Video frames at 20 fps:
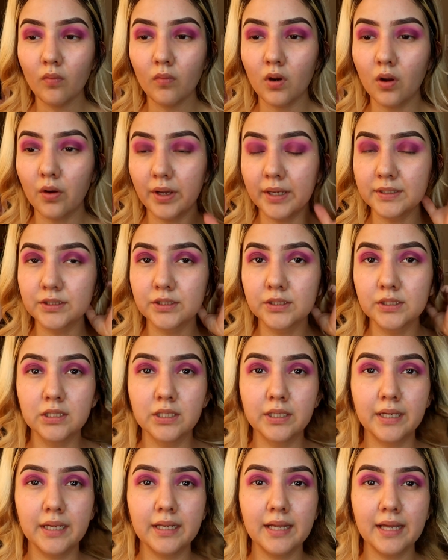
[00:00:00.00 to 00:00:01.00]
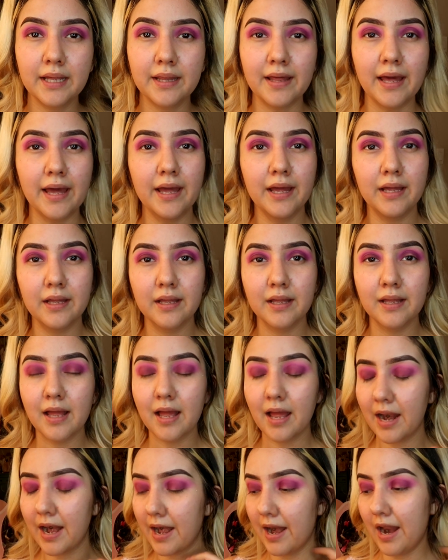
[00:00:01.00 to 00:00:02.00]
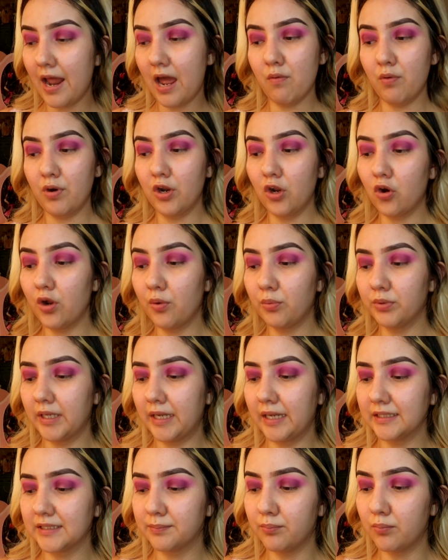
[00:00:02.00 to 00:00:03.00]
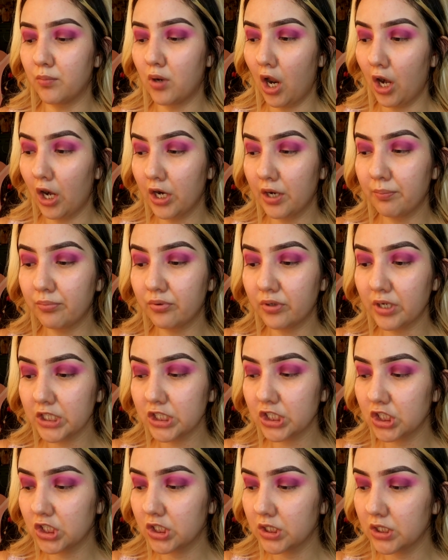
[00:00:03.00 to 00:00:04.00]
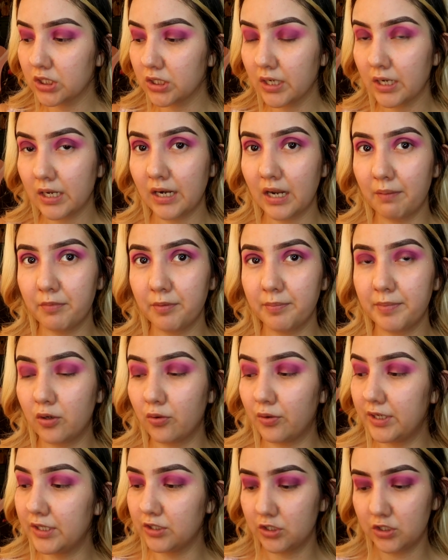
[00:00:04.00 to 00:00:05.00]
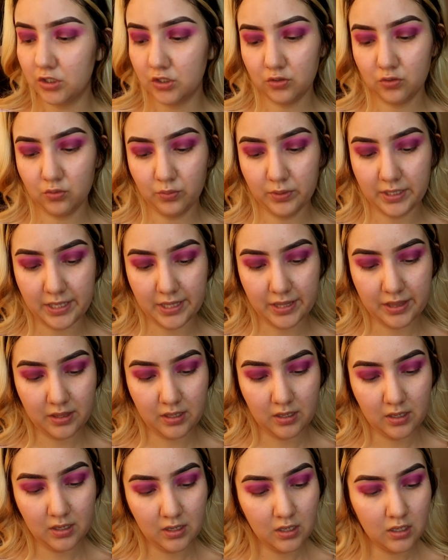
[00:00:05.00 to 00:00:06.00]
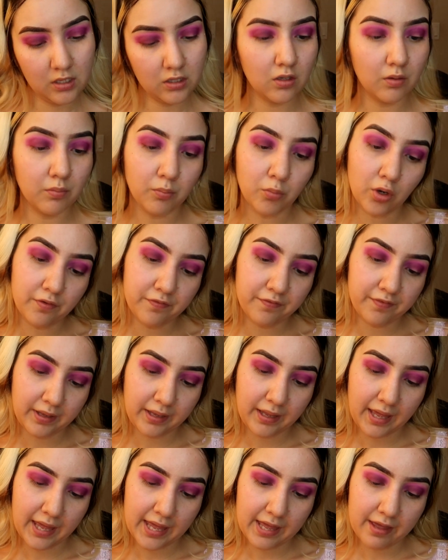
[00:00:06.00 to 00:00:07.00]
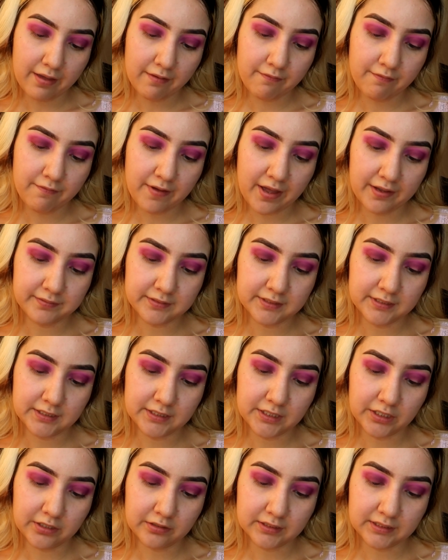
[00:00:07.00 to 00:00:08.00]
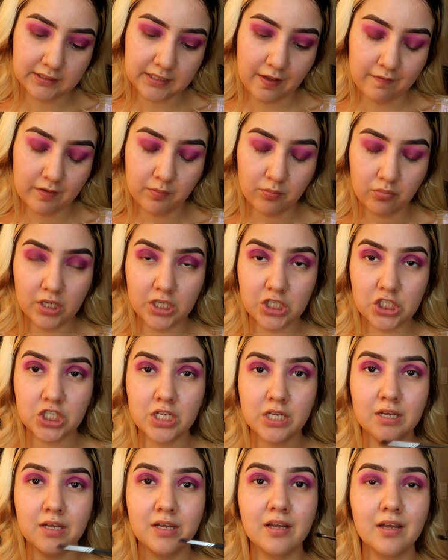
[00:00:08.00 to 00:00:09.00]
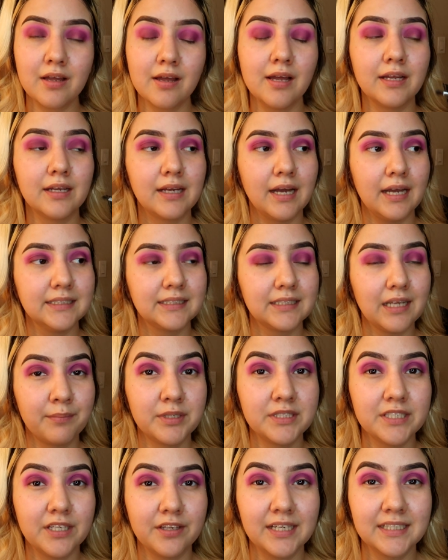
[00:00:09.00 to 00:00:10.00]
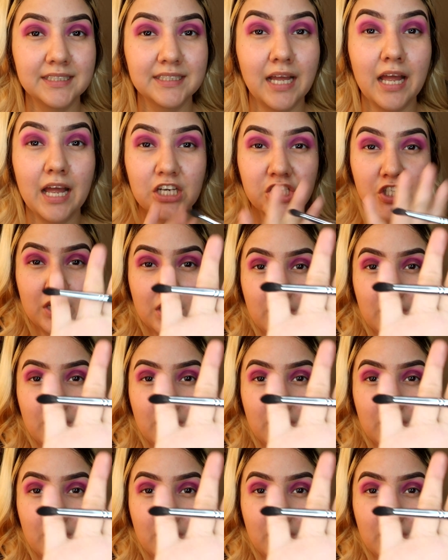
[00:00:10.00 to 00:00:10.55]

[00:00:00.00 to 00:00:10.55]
Okay, so it's looking like that. Now we're gonna go in with like a smaller brush, and I'm gonna be going with the Morphe M507 brush. And guys, I'm gonna tell you guys, I actually